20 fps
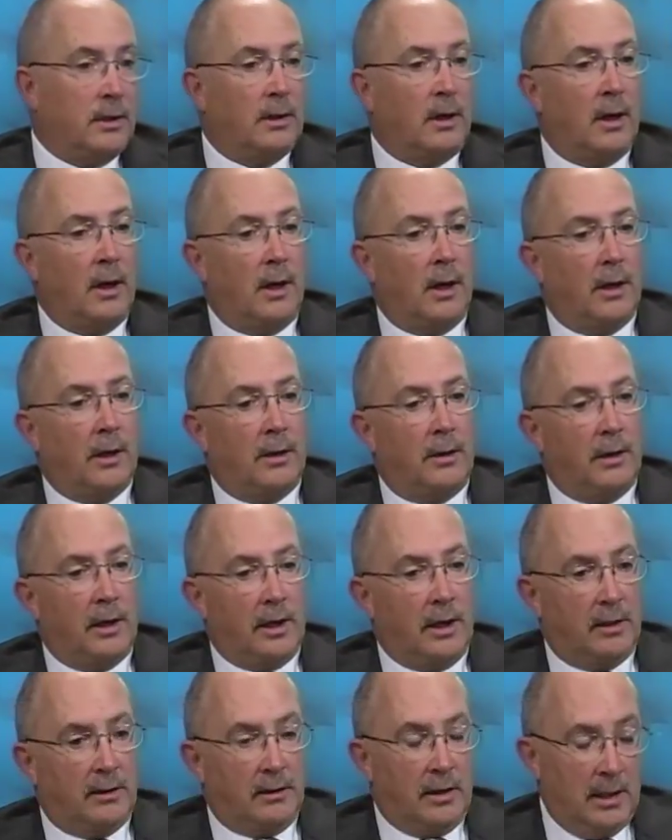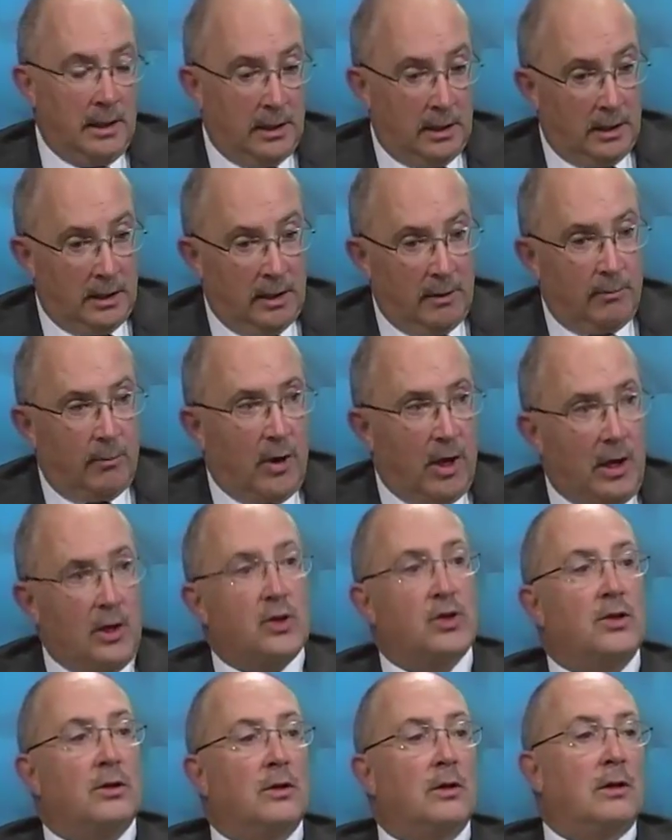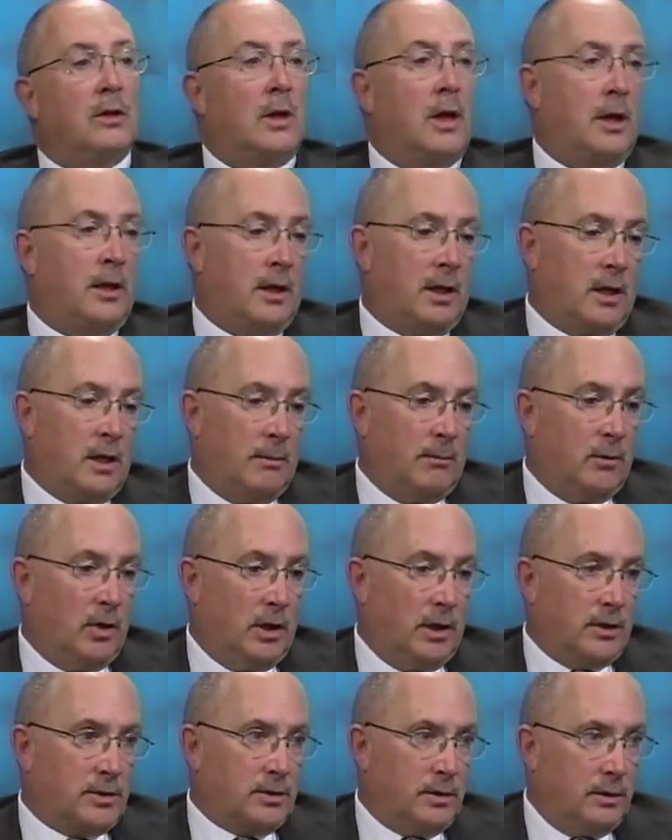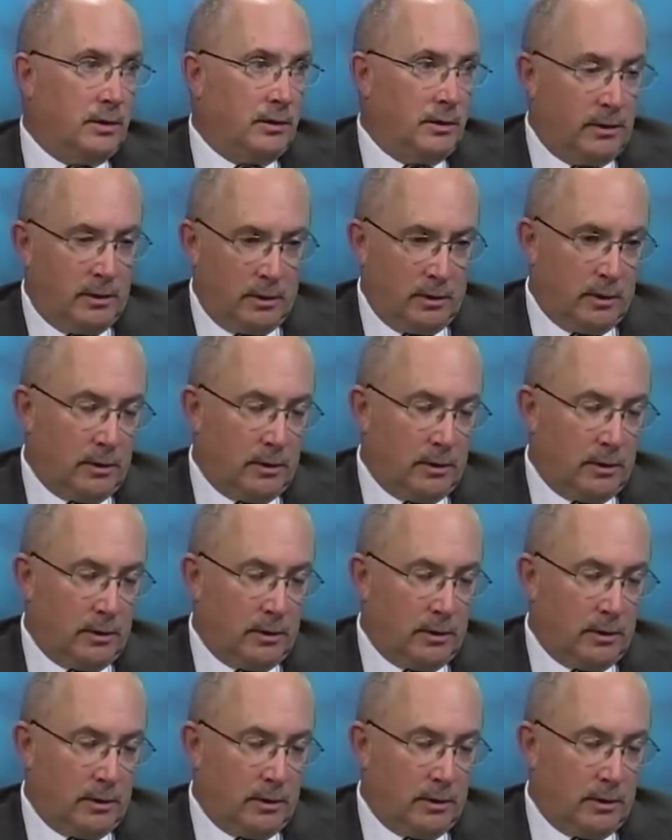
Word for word: Uh, they get into inpatient and they come to us and you, you know,